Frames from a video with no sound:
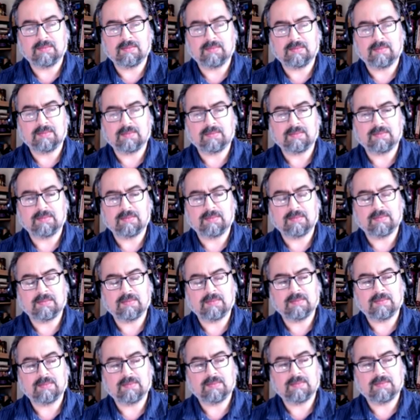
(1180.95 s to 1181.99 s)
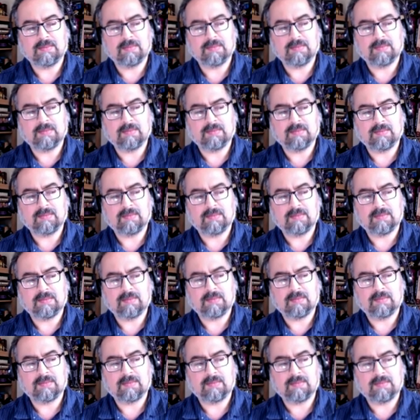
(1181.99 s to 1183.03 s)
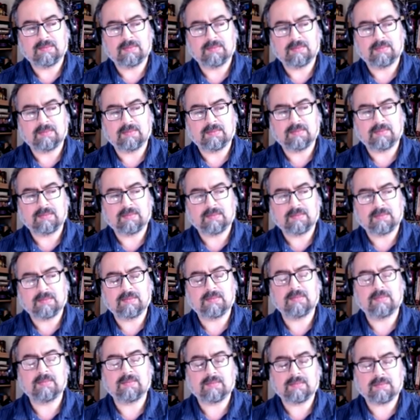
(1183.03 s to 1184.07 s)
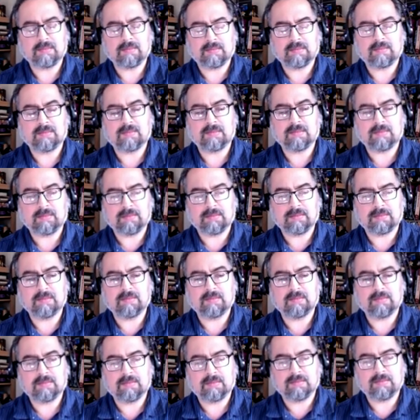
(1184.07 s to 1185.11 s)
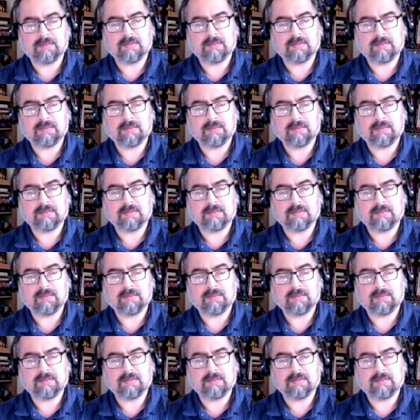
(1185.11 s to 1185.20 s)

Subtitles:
This person isn't speaking.